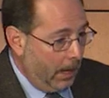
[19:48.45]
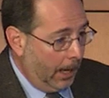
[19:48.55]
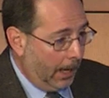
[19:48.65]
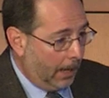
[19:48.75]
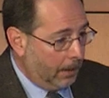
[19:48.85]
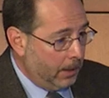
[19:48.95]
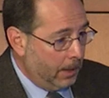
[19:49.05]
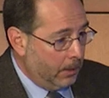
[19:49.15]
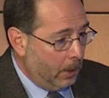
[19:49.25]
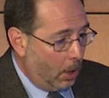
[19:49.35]
And
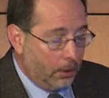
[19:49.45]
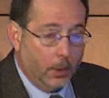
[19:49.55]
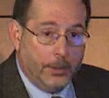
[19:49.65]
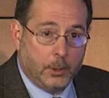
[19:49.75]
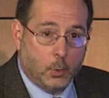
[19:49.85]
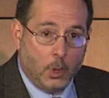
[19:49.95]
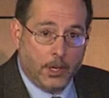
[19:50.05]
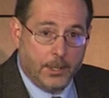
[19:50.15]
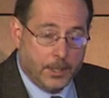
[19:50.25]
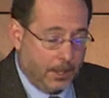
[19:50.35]
although although this
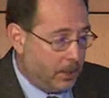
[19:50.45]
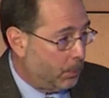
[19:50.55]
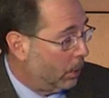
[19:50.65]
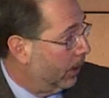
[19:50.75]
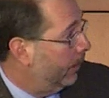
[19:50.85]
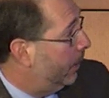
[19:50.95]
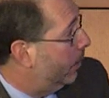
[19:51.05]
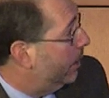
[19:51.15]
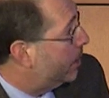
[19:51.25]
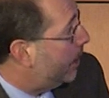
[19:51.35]
work is in its
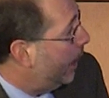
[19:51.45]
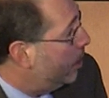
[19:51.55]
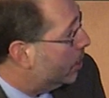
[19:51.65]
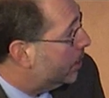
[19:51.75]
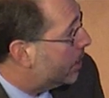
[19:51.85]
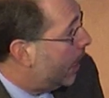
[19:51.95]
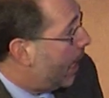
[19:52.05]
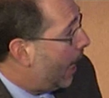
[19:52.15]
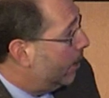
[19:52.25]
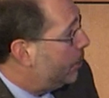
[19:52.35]
preliminary stages,
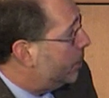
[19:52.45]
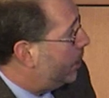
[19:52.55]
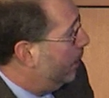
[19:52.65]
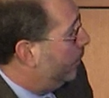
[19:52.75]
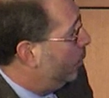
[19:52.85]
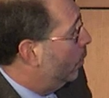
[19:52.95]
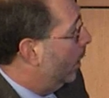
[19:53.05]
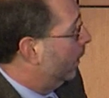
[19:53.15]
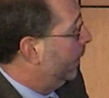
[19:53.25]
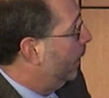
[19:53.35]
I'll just give
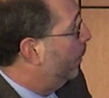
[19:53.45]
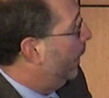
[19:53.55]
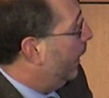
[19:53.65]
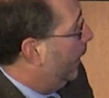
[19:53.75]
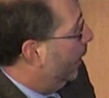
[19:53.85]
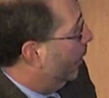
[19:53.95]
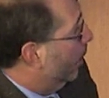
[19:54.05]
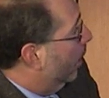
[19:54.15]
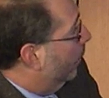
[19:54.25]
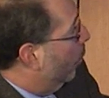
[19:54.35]
you a little bit
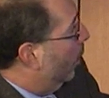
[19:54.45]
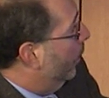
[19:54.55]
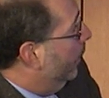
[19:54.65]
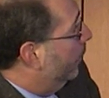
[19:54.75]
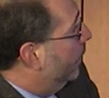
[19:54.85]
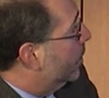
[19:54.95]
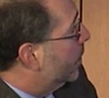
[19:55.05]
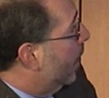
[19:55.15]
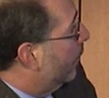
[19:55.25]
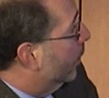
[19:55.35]
here of what we've
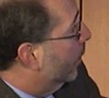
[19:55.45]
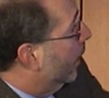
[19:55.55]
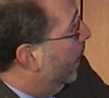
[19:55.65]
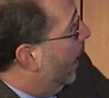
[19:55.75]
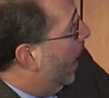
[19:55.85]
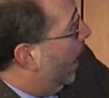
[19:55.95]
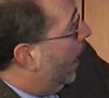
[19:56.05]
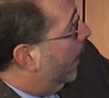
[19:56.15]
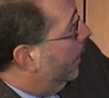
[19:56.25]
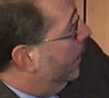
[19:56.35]
discovered.
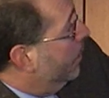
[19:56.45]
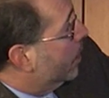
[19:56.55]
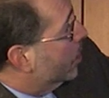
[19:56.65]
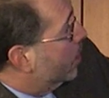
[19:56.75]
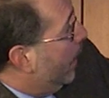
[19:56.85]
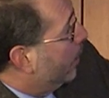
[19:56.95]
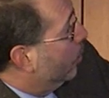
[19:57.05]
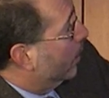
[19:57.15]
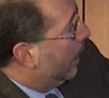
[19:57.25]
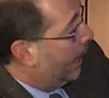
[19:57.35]
These are
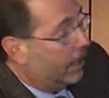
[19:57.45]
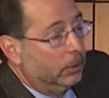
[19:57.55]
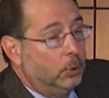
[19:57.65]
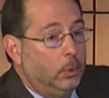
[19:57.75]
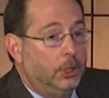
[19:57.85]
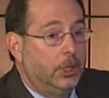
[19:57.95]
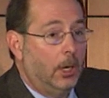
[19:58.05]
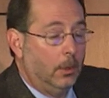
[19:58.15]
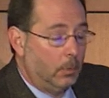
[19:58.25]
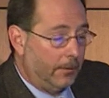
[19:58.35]
spectral counts which
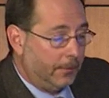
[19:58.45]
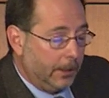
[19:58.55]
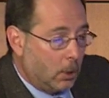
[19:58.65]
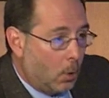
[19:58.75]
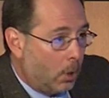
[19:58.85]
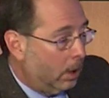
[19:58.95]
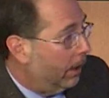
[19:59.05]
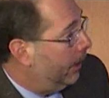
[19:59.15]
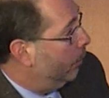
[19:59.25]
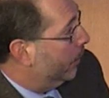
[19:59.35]
roughly
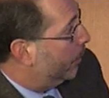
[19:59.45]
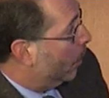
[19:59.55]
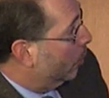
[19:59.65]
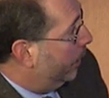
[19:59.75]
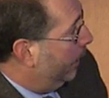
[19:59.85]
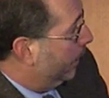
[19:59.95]
correlate with protein